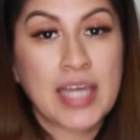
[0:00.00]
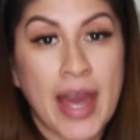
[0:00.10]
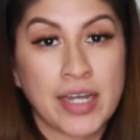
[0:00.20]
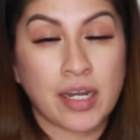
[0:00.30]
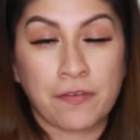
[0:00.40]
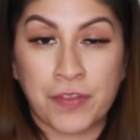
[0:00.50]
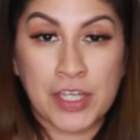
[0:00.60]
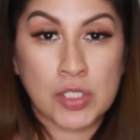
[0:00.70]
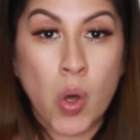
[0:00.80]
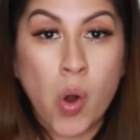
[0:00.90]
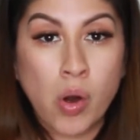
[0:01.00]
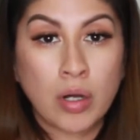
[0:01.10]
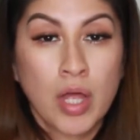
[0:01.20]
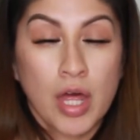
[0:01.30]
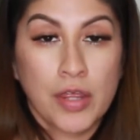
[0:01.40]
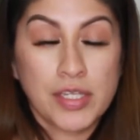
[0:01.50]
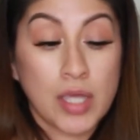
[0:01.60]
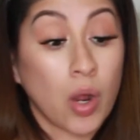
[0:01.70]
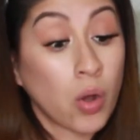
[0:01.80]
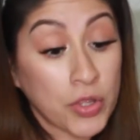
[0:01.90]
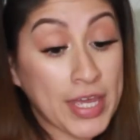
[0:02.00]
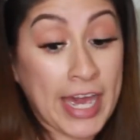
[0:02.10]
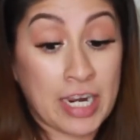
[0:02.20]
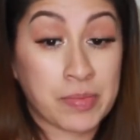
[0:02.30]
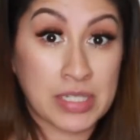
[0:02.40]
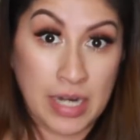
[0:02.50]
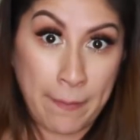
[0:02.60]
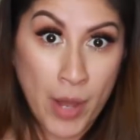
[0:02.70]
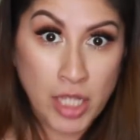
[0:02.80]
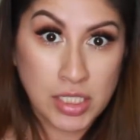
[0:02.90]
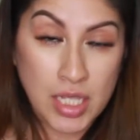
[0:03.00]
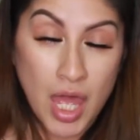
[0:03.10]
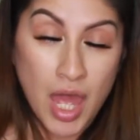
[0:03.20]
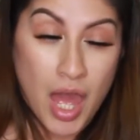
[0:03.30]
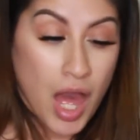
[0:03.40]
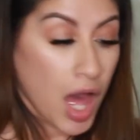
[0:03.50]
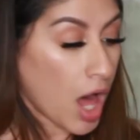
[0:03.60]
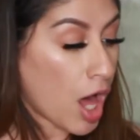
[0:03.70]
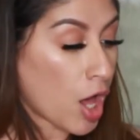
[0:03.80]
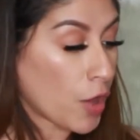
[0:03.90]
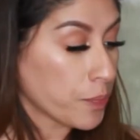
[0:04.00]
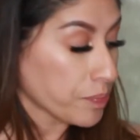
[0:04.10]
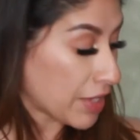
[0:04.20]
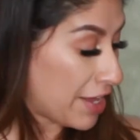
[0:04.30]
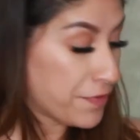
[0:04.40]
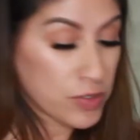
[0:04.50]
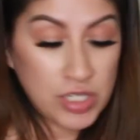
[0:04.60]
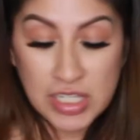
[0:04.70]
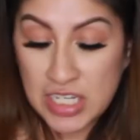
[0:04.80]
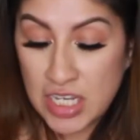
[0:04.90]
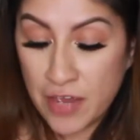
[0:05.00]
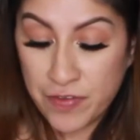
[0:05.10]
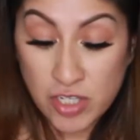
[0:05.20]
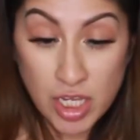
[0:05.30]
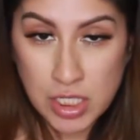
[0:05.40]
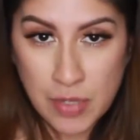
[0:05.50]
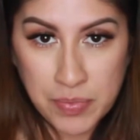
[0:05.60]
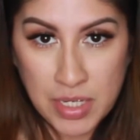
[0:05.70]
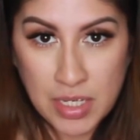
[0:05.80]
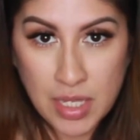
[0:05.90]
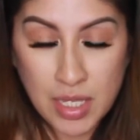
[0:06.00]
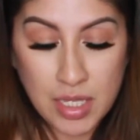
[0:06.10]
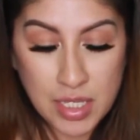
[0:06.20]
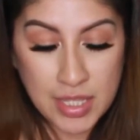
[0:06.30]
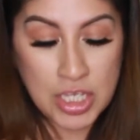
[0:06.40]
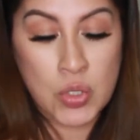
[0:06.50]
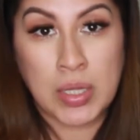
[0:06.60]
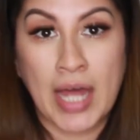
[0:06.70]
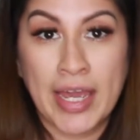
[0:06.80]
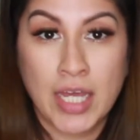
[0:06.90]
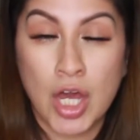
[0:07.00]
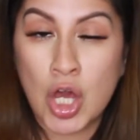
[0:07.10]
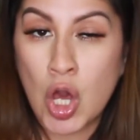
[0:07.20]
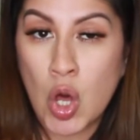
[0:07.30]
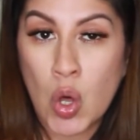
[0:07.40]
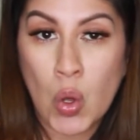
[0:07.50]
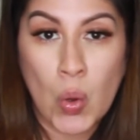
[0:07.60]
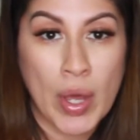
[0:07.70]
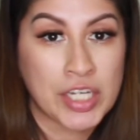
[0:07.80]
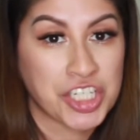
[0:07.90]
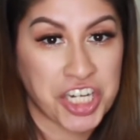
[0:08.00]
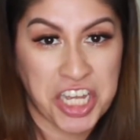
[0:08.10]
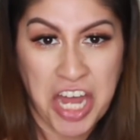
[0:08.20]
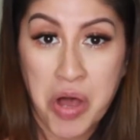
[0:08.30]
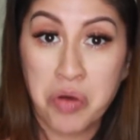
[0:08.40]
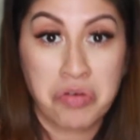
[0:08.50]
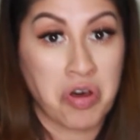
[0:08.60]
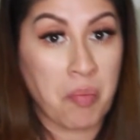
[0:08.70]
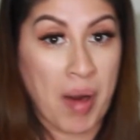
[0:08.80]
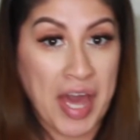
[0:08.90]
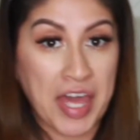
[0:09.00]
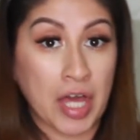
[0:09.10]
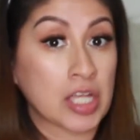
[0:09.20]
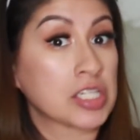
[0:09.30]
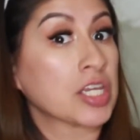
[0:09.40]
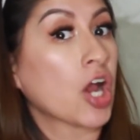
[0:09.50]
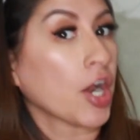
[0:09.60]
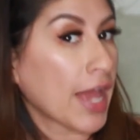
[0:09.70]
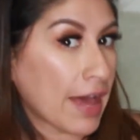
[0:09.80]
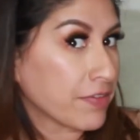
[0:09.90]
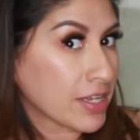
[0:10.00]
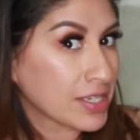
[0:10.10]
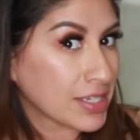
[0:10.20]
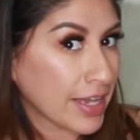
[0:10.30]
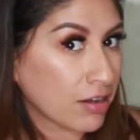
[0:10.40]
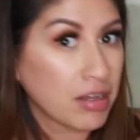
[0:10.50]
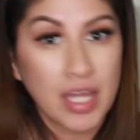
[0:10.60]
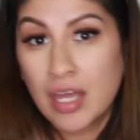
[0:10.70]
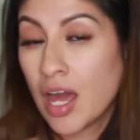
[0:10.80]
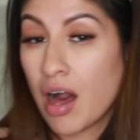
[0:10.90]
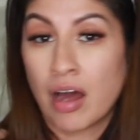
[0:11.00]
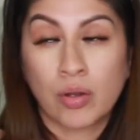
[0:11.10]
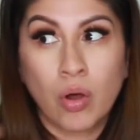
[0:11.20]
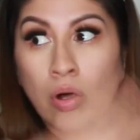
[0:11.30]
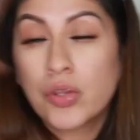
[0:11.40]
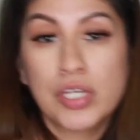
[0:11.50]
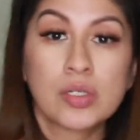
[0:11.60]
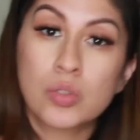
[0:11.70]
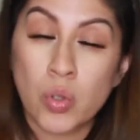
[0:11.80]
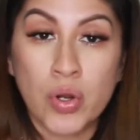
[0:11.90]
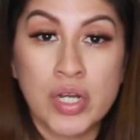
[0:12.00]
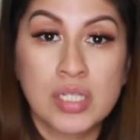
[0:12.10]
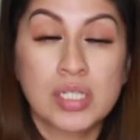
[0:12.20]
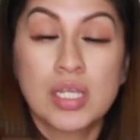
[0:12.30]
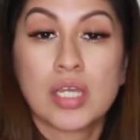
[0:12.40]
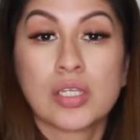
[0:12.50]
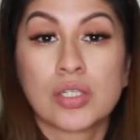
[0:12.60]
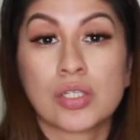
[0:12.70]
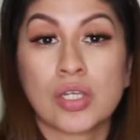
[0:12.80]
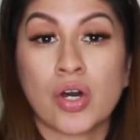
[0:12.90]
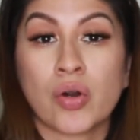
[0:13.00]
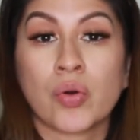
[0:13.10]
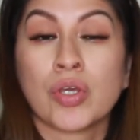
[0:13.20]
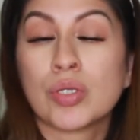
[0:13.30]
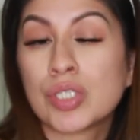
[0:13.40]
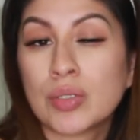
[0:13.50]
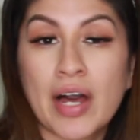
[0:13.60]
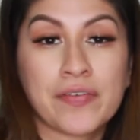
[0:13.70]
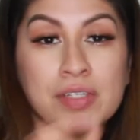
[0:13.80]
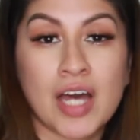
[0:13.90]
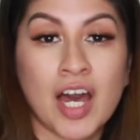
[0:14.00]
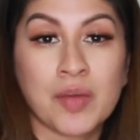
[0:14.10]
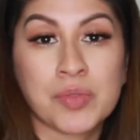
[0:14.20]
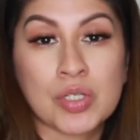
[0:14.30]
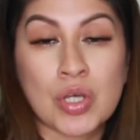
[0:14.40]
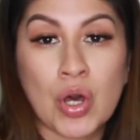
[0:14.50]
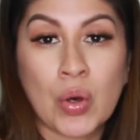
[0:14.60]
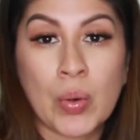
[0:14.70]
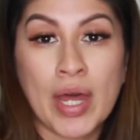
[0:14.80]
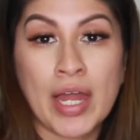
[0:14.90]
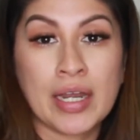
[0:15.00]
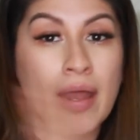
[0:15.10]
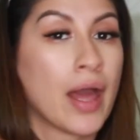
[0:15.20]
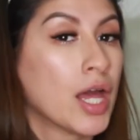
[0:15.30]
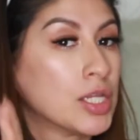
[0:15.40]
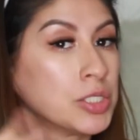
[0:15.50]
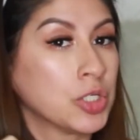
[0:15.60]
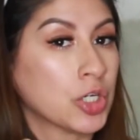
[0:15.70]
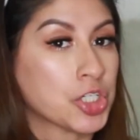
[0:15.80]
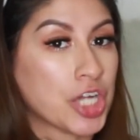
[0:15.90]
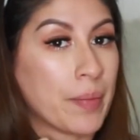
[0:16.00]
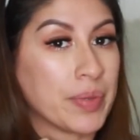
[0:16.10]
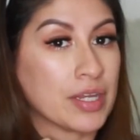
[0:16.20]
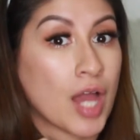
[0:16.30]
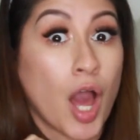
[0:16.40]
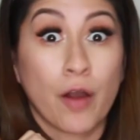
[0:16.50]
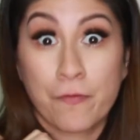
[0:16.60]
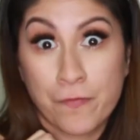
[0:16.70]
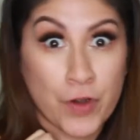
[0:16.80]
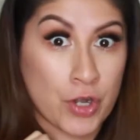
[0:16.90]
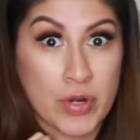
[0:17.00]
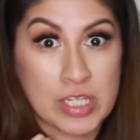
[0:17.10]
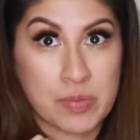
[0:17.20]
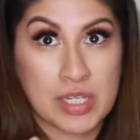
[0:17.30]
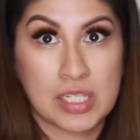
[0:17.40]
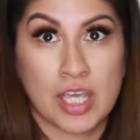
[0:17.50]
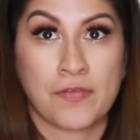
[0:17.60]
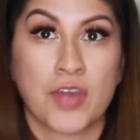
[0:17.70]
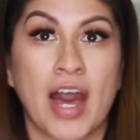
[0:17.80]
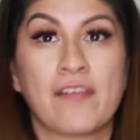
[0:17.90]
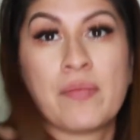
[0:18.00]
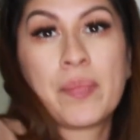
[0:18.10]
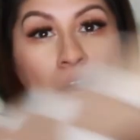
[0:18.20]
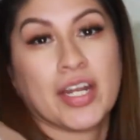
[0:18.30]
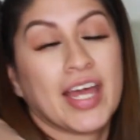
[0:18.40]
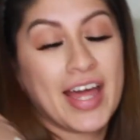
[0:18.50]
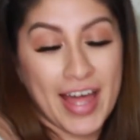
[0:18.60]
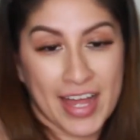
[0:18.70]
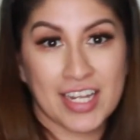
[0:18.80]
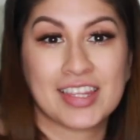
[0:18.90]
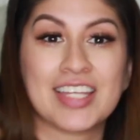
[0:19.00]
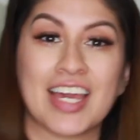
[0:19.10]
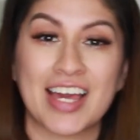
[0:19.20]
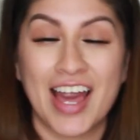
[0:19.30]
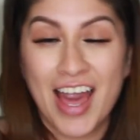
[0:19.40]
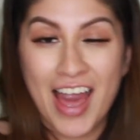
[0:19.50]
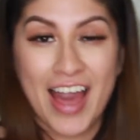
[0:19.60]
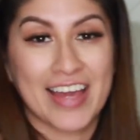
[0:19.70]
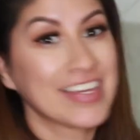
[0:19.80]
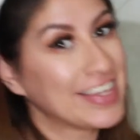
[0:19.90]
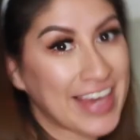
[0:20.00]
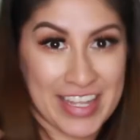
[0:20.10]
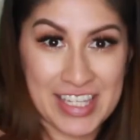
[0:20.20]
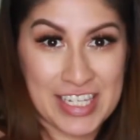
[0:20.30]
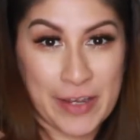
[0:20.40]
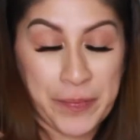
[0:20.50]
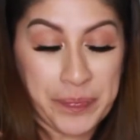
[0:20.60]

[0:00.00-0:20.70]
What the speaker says: the end of this haul. These are all the items that I bought. If you saw something that you like, go and check it out. Go buy it because they are having a sale on all these stores. So you still have time to go and do your shopping for Christmas if you haven't bought anything yet.